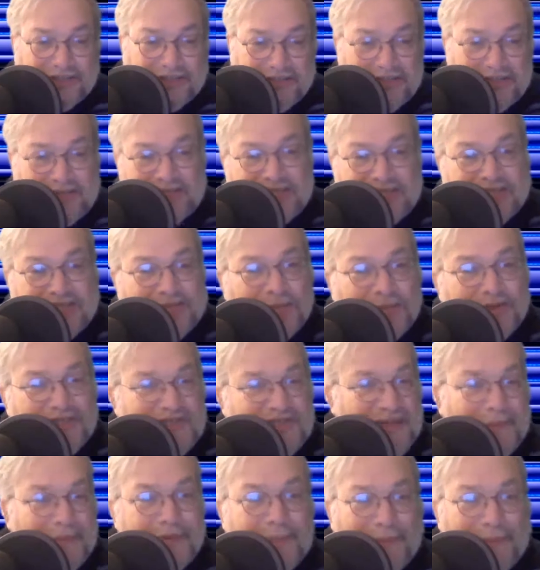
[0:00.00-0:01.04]
And this is what
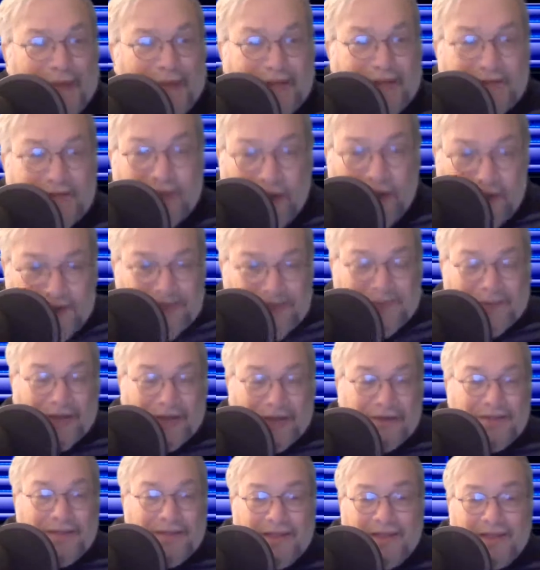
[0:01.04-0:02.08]
Samuel Paty talks about.
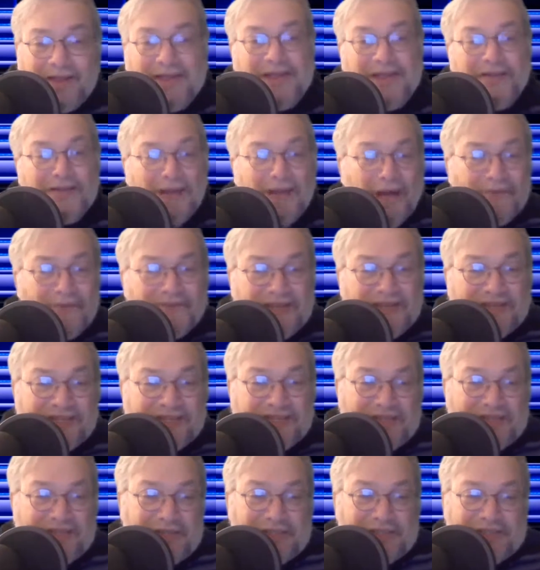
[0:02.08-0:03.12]
He loved
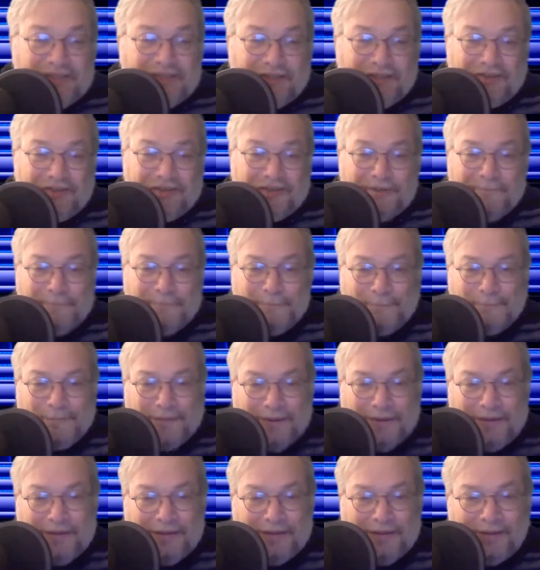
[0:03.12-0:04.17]
discussions.
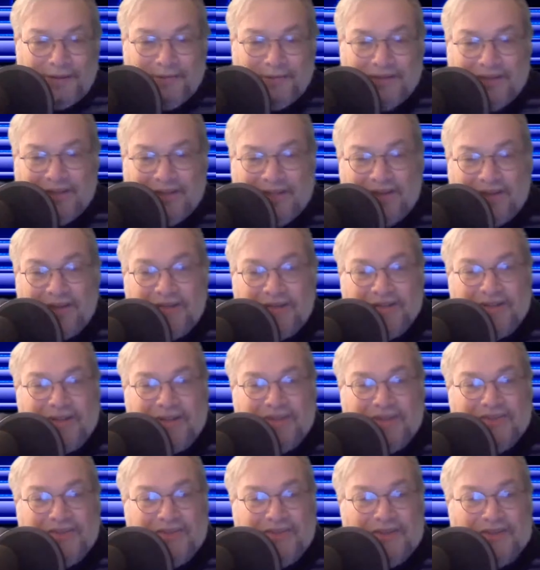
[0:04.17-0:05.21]
Getting the
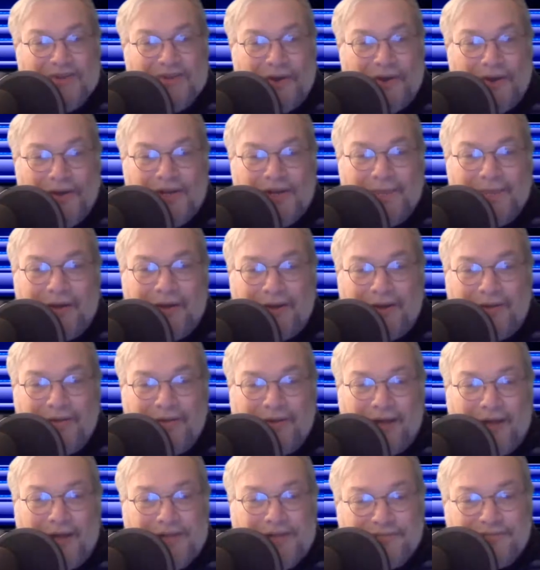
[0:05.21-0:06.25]
kids to talk about
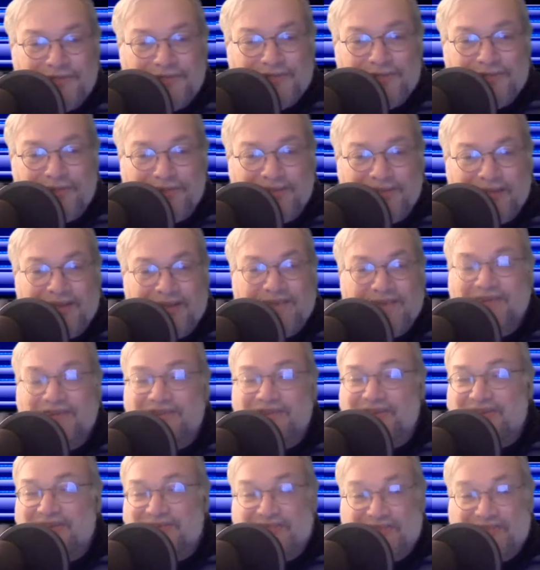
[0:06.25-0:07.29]
controversial things is
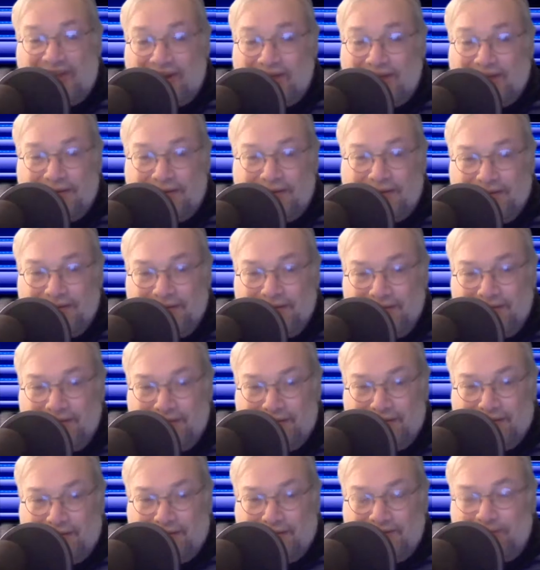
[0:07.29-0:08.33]
exciting.
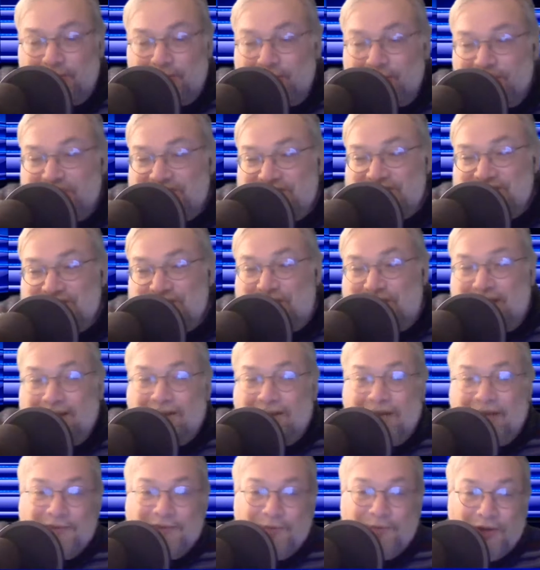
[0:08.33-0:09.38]
It's one of the reasons why I
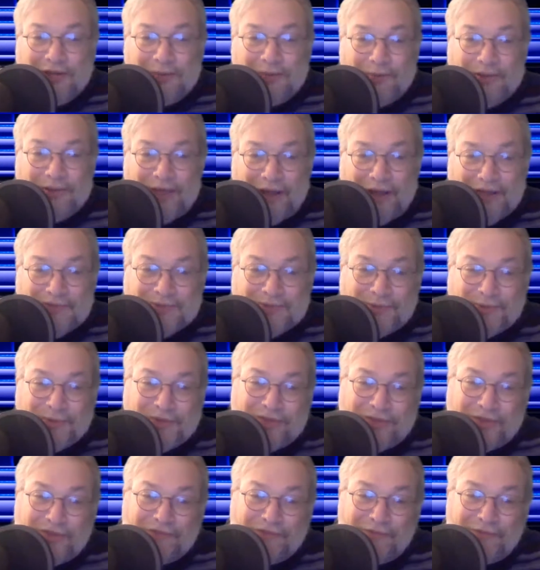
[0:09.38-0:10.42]
liked working with high school
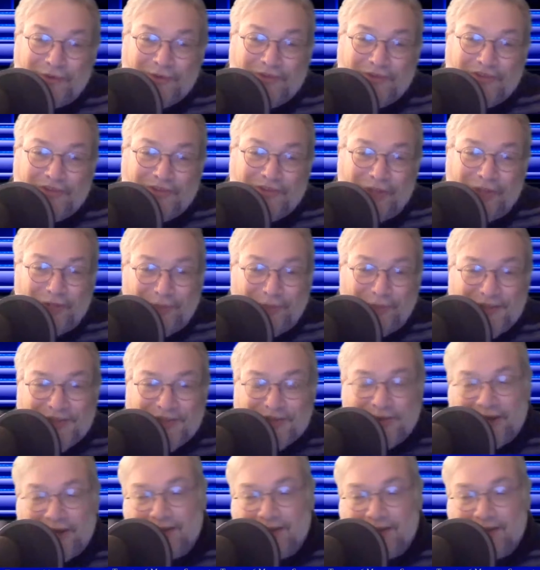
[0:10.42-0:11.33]
kids versus elementary.